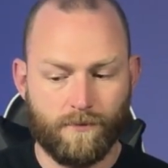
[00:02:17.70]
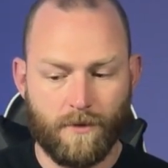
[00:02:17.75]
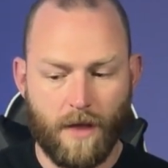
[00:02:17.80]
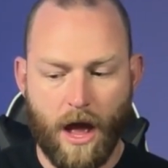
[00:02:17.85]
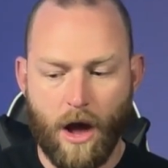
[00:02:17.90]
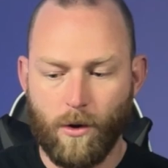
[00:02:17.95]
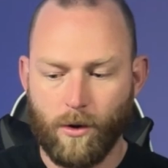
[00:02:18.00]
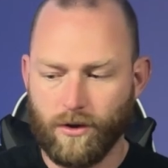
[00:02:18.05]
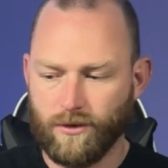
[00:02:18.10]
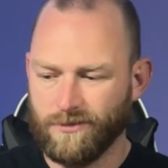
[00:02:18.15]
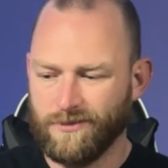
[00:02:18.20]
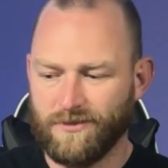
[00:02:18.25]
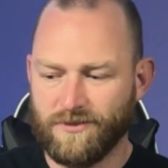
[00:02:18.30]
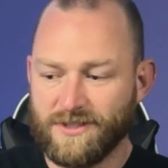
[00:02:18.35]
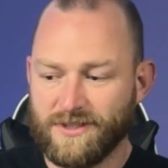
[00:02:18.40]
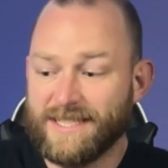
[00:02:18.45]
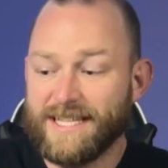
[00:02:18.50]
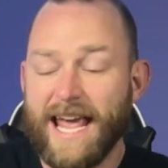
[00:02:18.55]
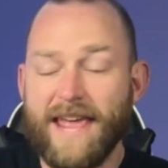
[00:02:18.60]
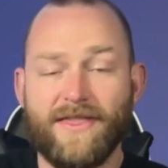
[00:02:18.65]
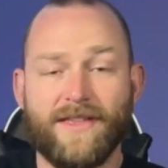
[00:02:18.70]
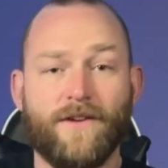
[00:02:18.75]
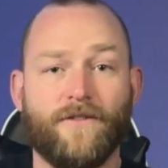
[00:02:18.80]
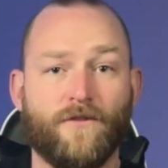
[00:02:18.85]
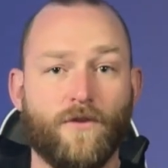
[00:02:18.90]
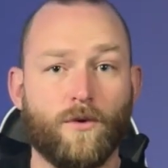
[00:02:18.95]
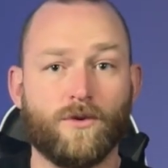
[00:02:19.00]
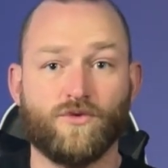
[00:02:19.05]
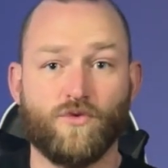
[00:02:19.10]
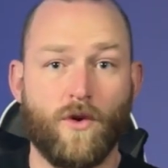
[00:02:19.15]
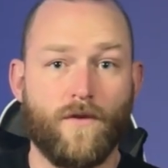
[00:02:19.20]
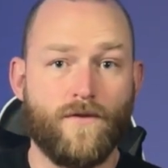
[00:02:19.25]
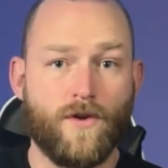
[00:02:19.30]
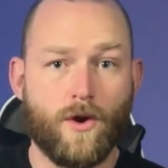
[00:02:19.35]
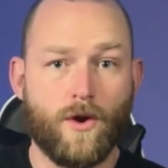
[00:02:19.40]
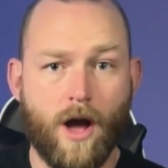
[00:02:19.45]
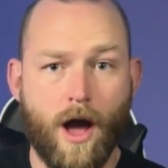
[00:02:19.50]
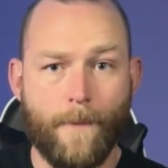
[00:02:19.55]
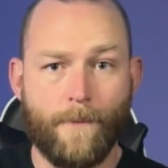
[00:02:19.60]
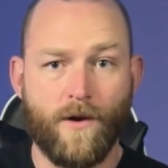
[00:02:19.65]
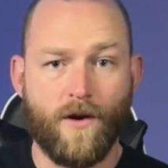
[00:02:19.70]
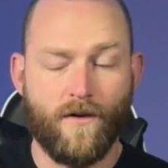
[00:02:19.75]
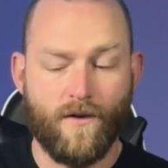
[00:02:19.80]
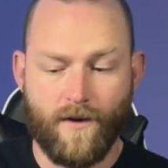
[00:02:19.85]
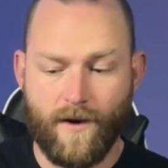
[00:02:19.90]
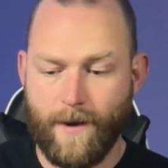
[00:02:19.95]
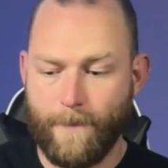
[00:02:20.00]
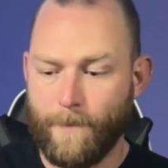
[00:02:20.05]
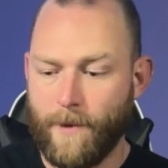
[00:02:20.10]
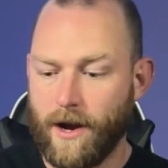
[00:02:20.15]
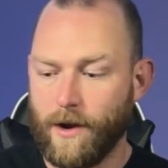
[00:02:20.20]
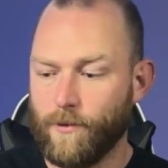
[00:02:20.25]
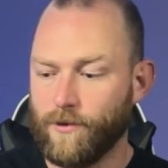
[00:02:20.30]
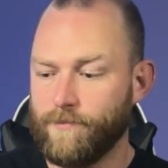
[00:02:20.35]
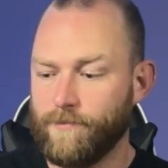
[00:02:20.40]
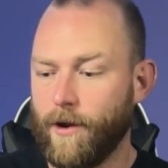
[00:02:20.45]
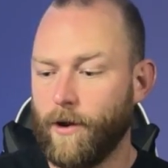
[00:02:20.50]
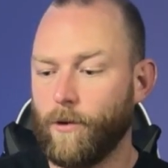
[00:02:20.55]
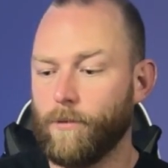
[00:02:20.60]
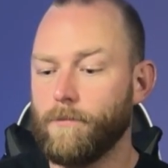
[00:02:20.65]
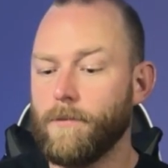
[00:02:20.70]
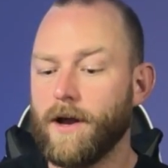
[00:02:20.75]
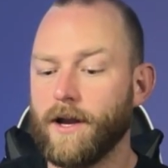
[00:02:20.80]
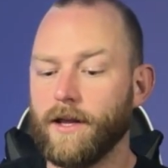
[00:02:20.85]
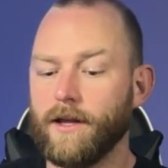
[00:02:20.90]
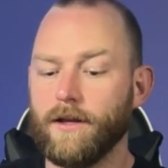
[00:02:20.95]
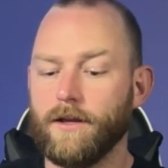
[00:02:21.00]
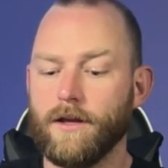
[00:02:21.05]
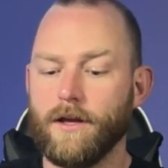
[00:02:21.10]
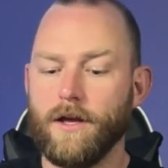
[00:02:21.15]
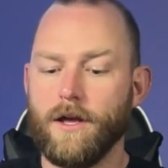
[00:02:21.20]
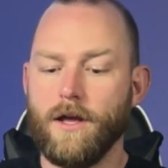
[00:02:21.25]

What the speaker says: I will state that if it was a review copy or I bought it with my own money.